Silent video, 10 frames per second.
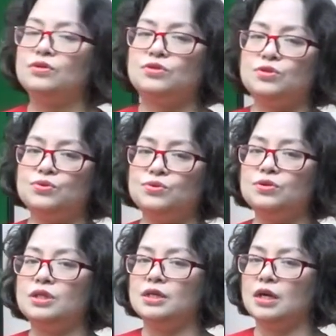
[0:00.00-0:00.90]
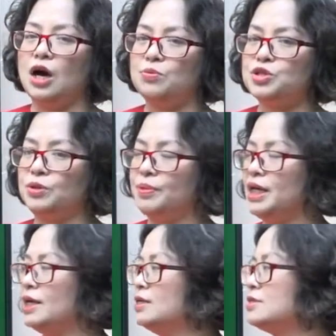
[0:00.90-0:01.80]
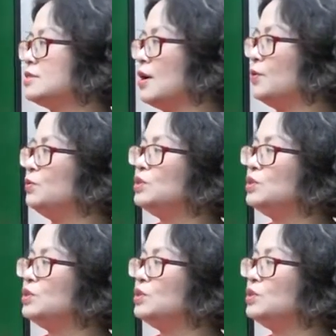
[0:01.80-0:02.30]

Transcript: to the option B. So